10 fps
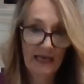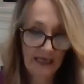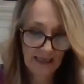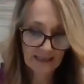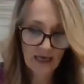
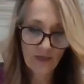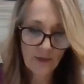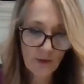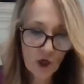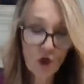It's on there
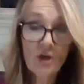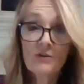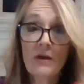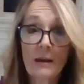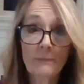pretty good.
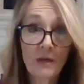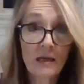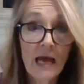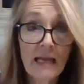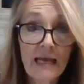So I put
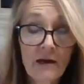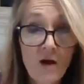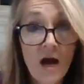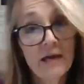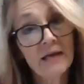a layer
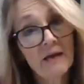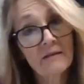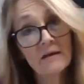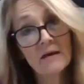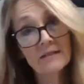on, and
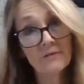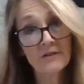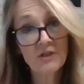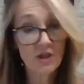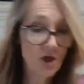then I
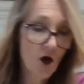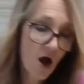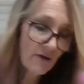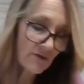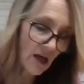squeegeed it
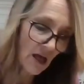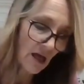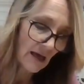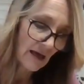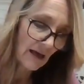off.
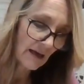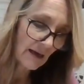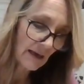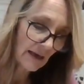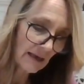
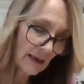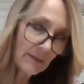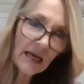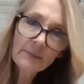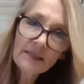And
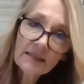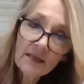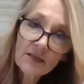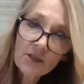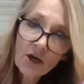I'm just
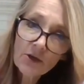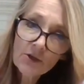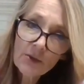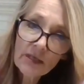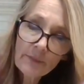going to start
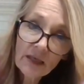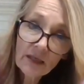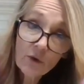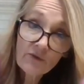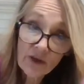doing the peel
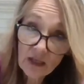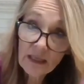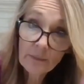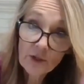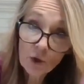and reveal.
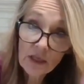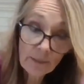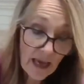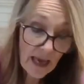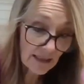I'm going to do a little
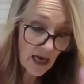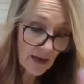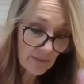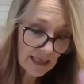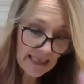bit at a time in